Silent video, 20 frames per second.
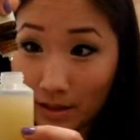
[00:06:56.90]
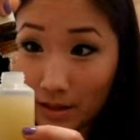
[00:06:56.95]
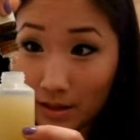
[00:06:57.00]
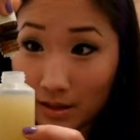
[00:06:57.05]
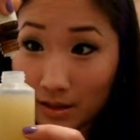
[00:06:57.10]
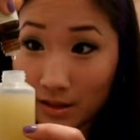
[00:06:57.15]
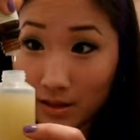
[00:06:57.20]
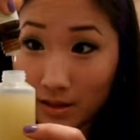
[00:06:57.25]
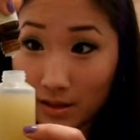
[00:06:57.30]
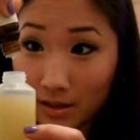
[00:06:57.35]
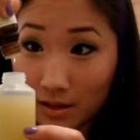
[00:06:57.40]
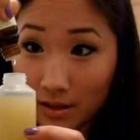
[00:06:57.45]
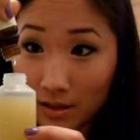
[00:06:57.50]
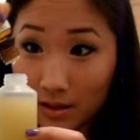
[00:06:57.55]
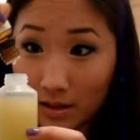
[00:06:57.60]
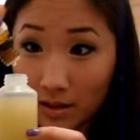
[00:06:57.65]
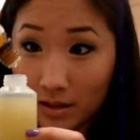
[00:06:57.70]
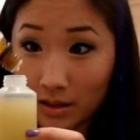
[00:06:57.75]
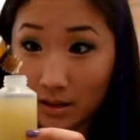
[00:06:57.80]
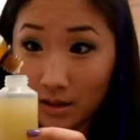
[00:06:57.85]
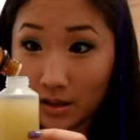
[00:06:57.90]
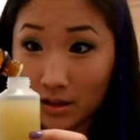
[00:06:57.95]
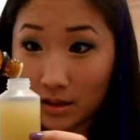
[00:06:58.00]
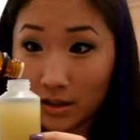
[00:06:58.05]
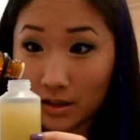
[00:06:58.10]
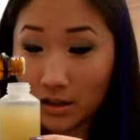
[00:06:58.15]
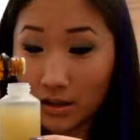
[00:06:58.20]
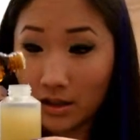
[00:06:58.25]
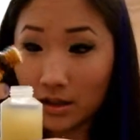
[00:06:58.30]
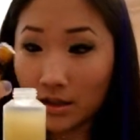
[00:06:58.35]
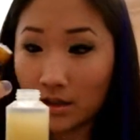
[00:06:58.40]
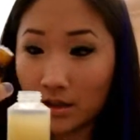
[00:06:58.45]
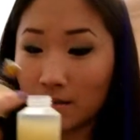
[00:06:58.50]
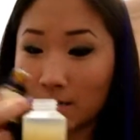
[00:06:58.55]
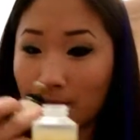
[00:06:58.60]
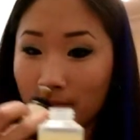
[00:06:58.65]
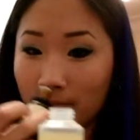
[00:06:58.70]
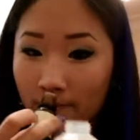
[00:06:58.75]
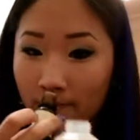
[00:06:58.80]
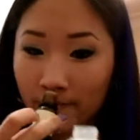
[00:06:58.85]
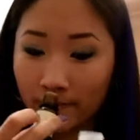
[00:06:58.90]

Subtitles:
Nobody speaks.